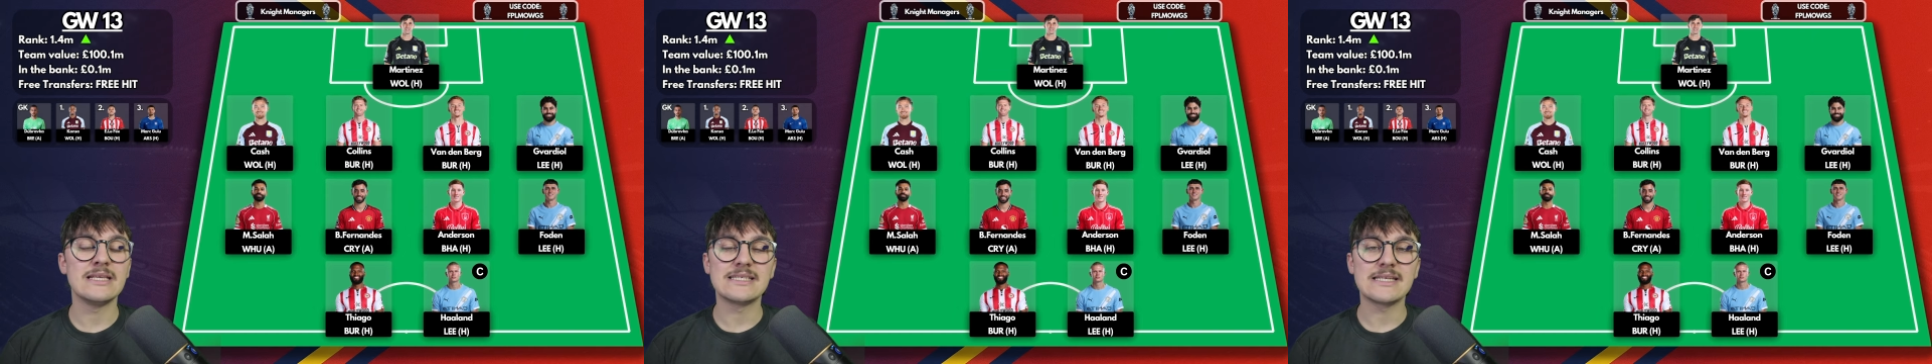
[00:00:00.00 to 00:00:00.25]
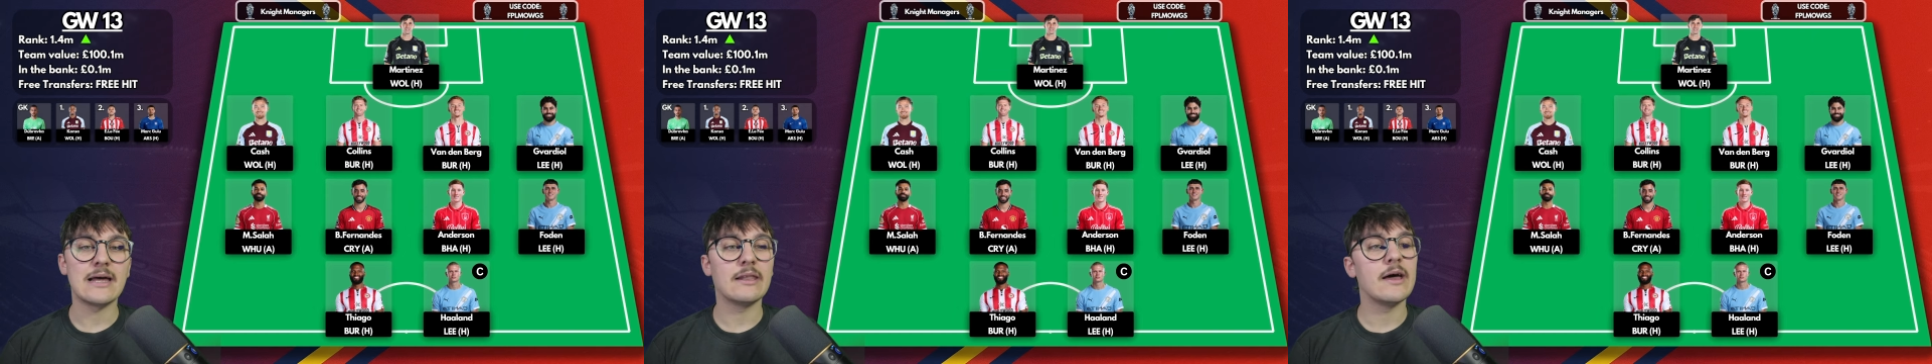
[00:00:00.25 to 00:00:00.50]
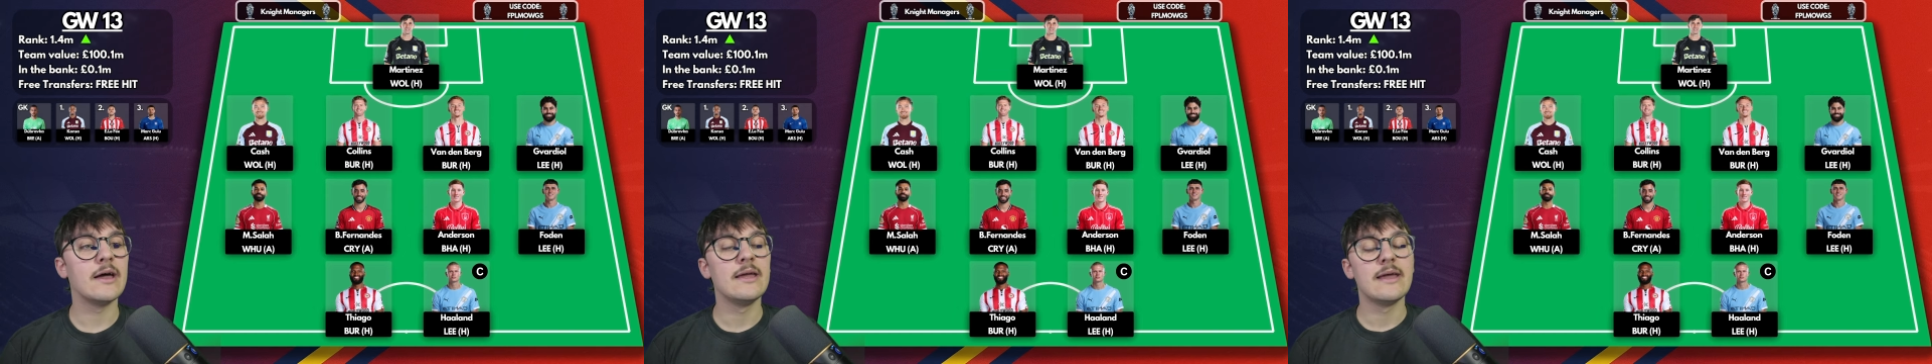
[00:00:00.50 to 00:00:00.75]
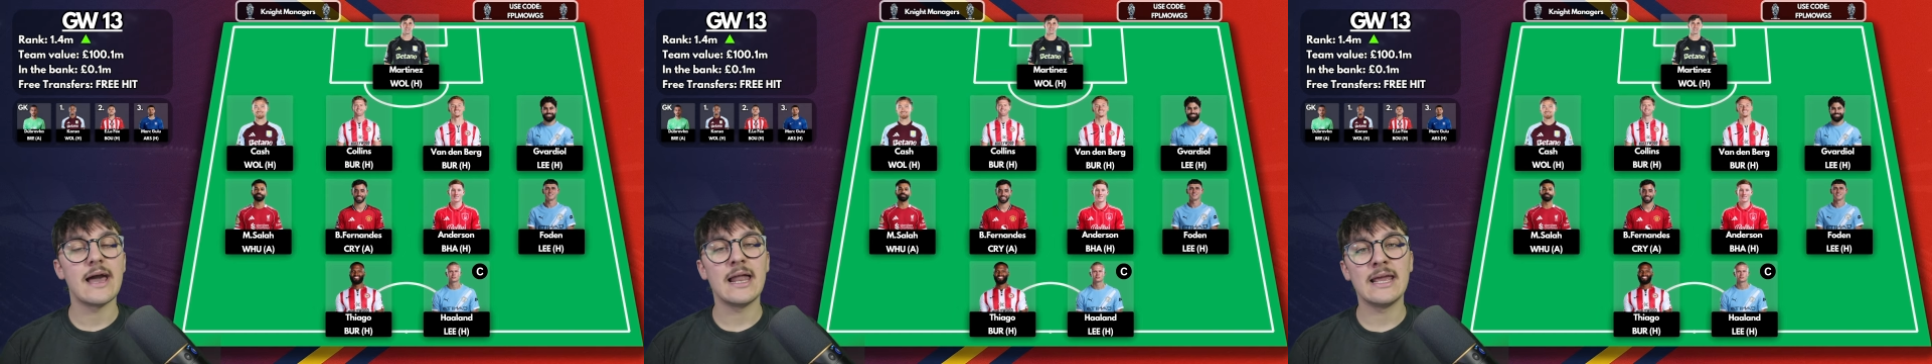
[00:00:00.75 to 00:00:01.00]
Salah,
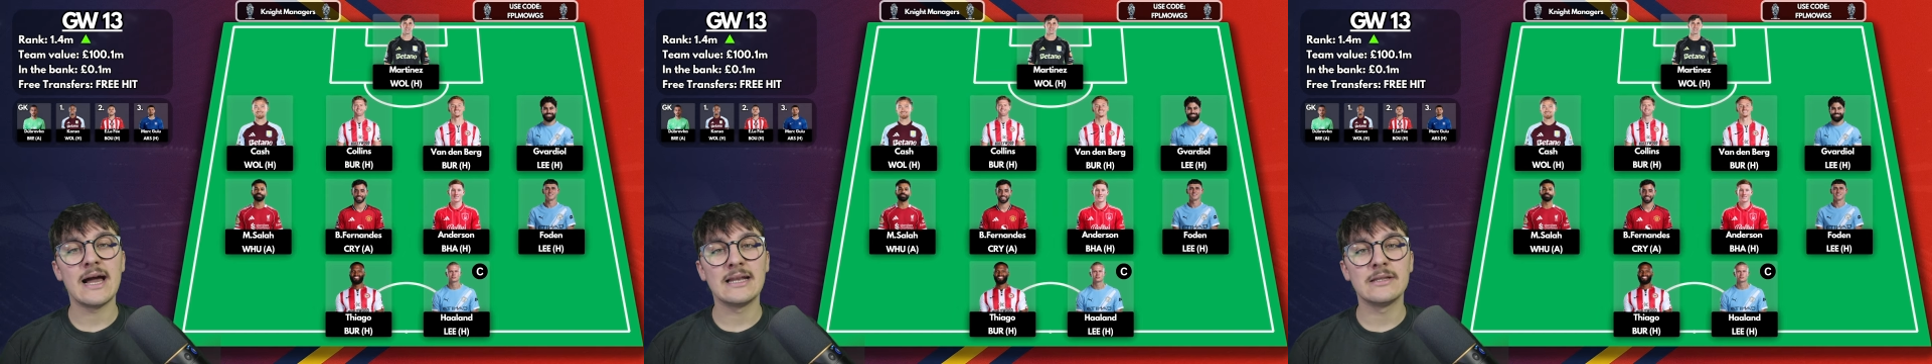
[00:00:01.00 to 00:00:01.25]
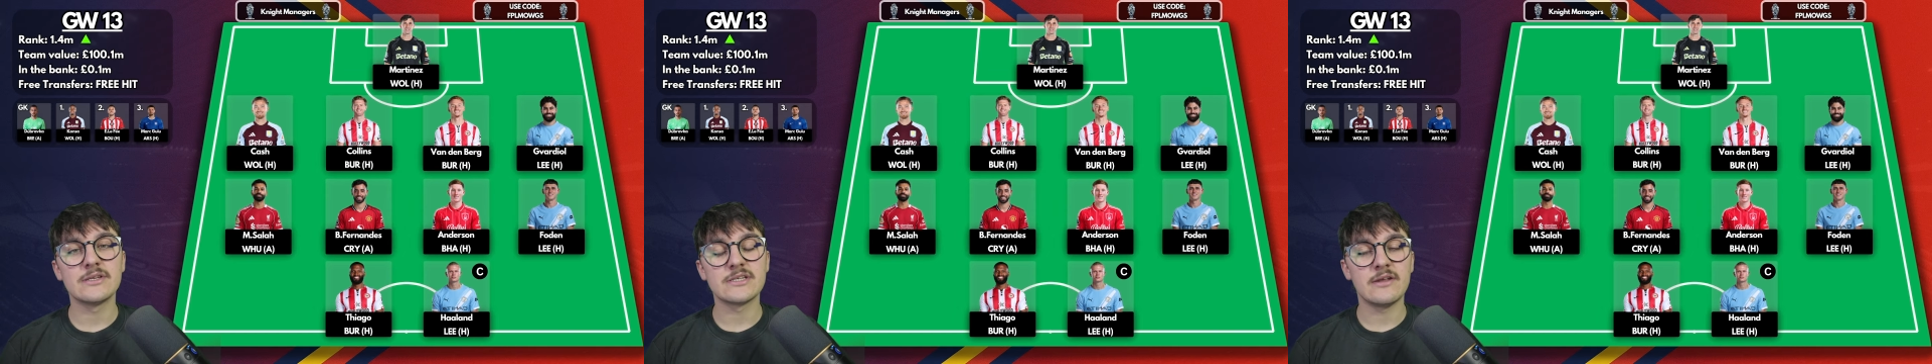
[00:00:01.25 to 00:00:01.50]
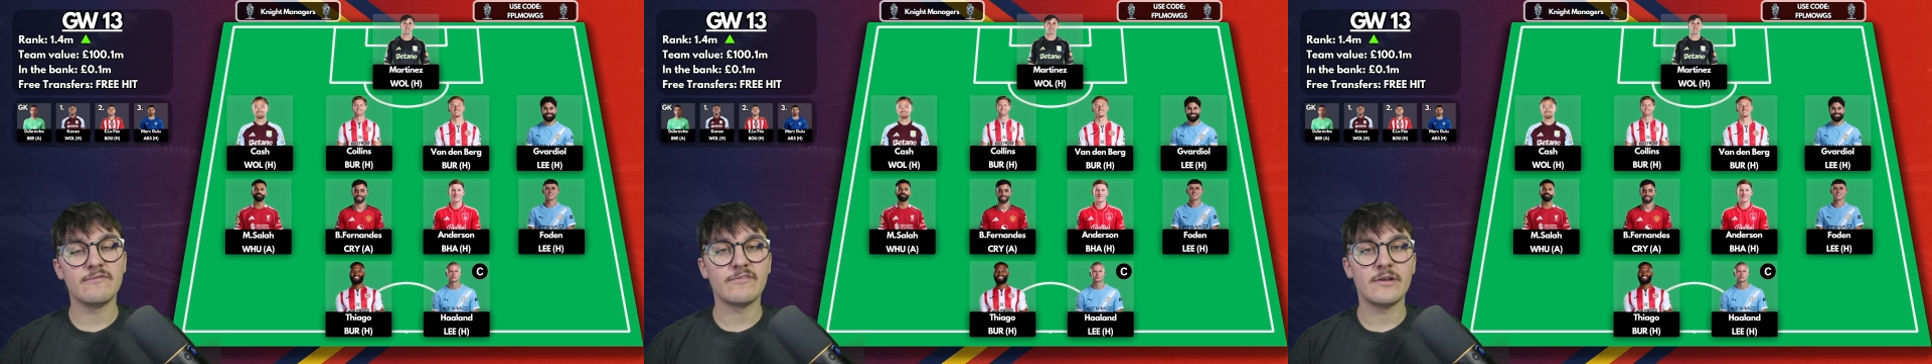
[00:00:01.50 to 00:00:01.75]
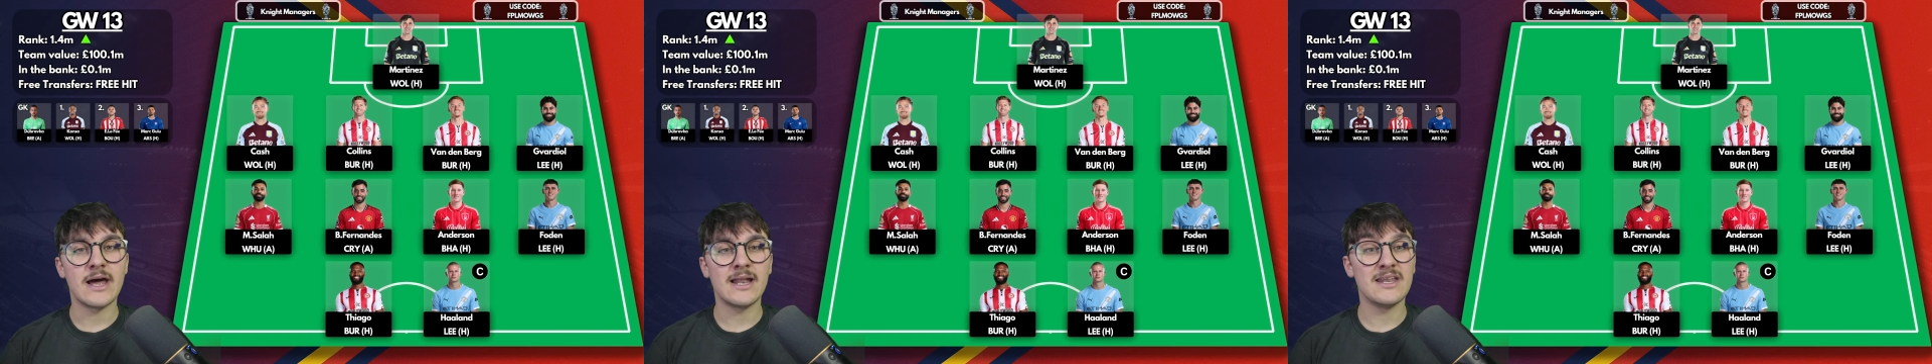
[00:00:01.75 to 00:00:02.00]
Elliot Anderson and
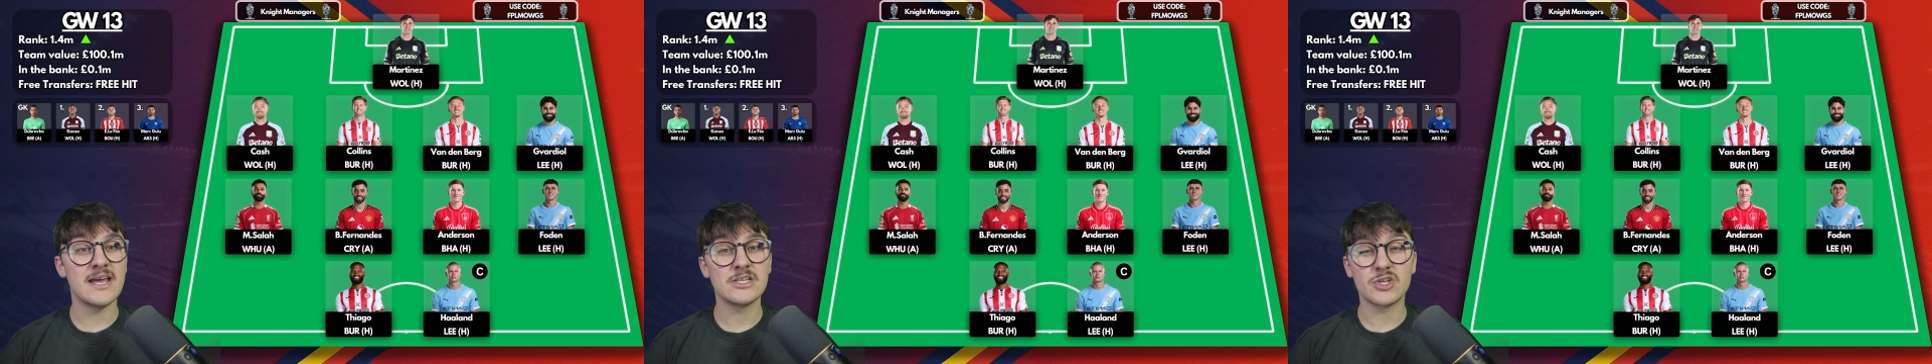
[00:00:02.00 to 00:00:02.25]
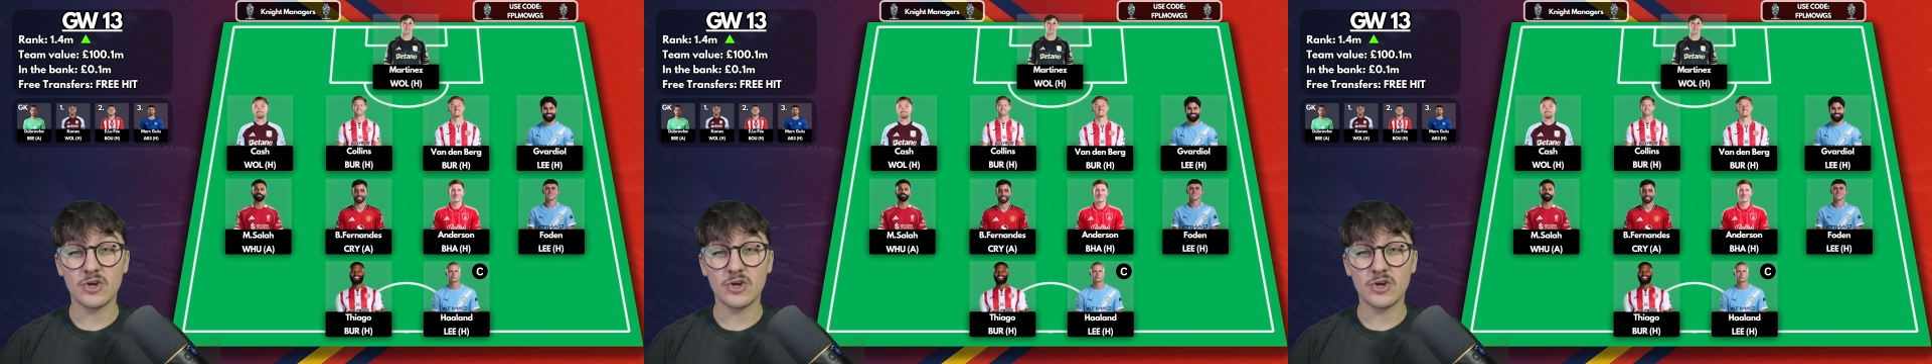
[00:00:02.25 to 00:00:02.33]
Fernandes.